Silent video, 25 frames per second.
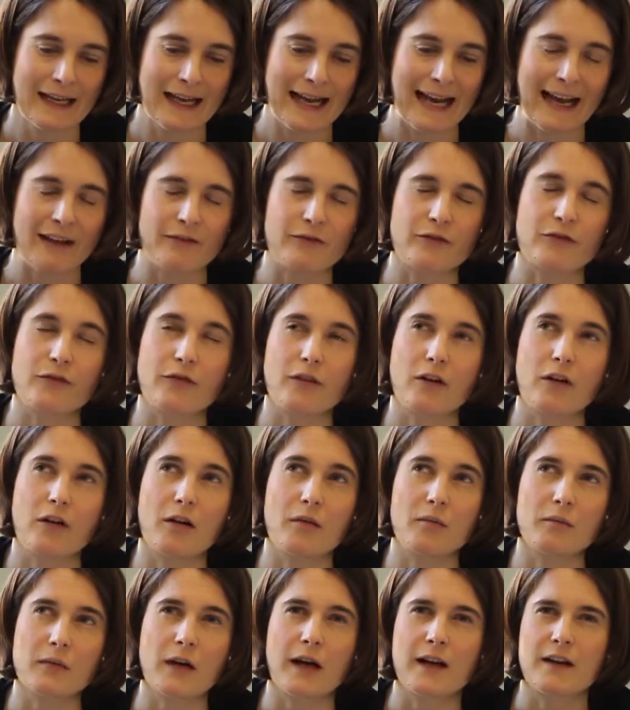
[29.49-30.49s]
and
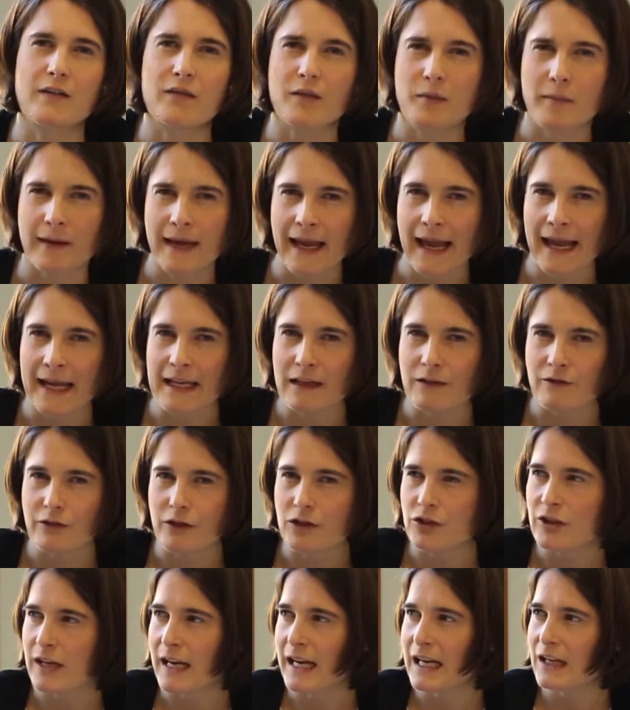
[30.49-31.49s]
from kind of the behaviour
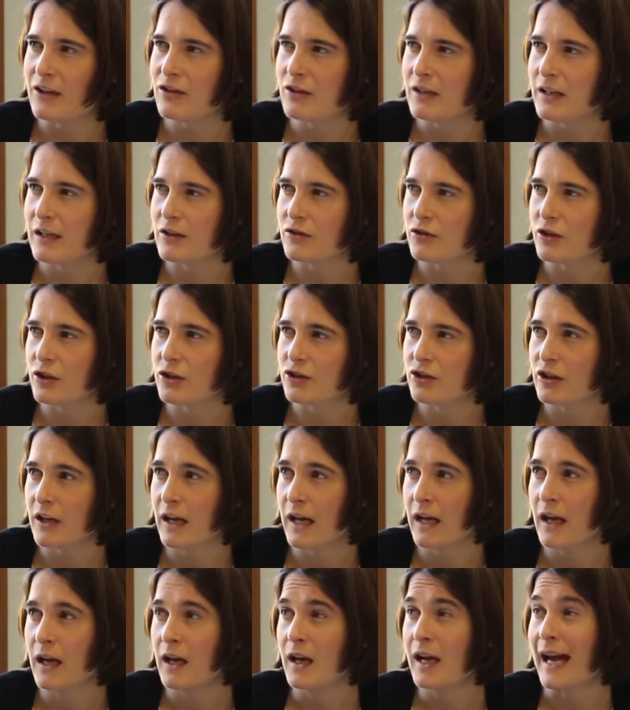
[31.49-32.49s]
change
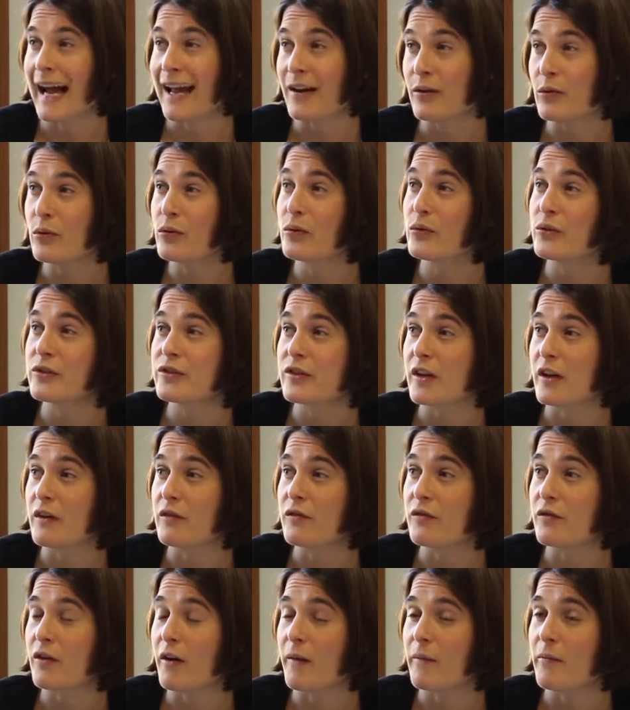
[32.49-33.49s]
literature, and also
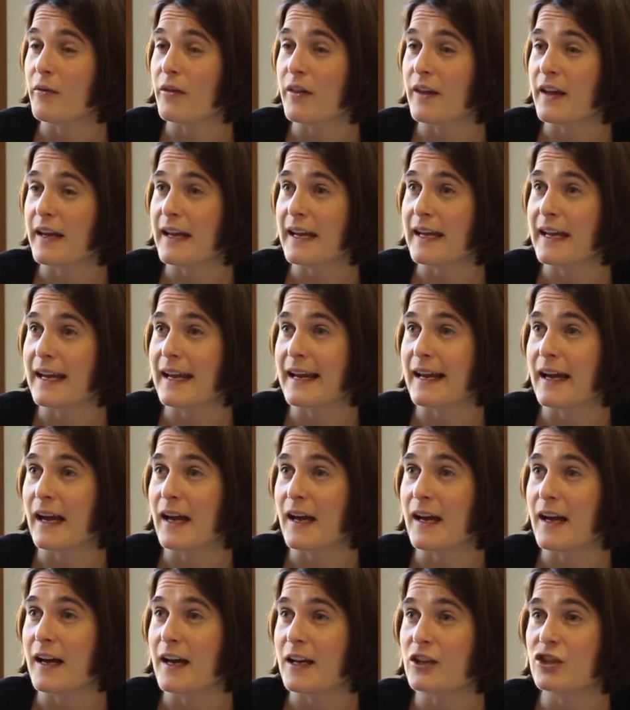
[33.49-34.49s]
from the
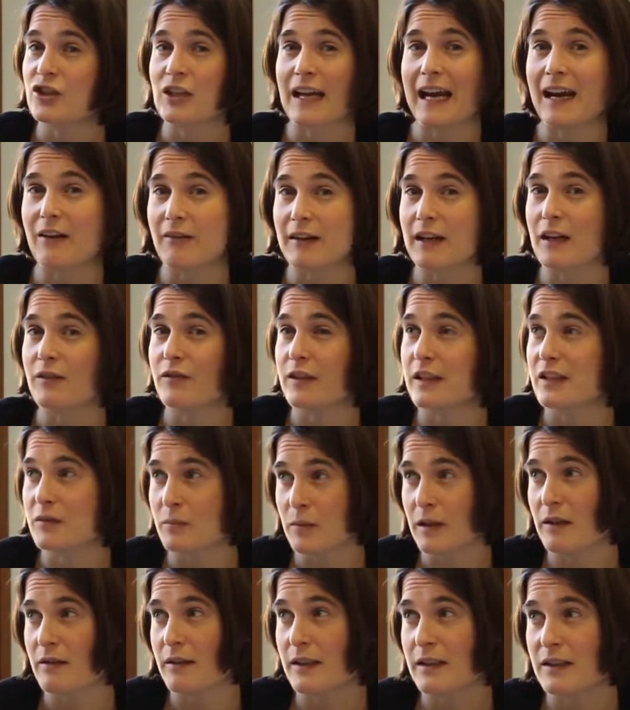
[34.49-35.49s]
sharing of
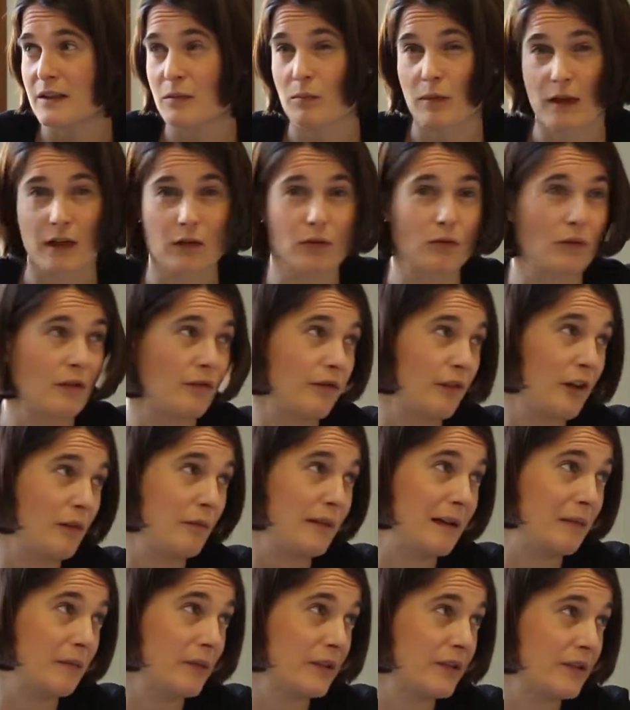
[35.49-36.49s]
experience by all of our
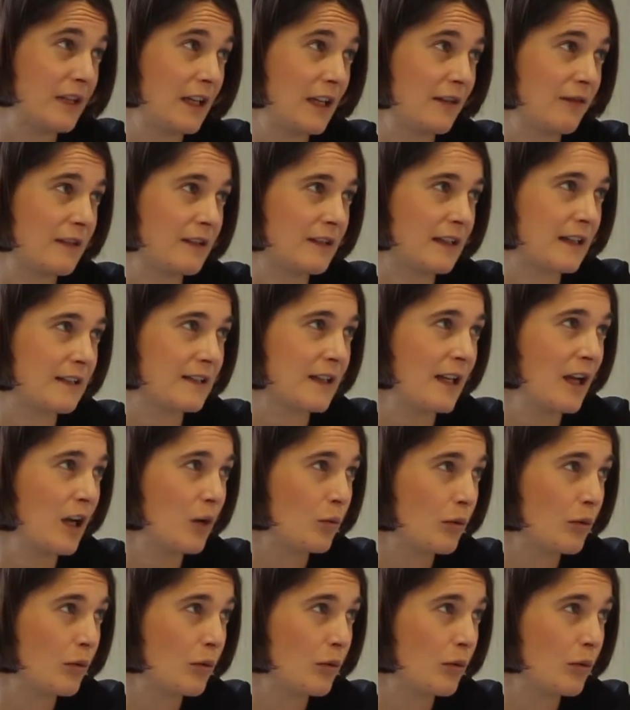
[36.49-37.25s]
member services.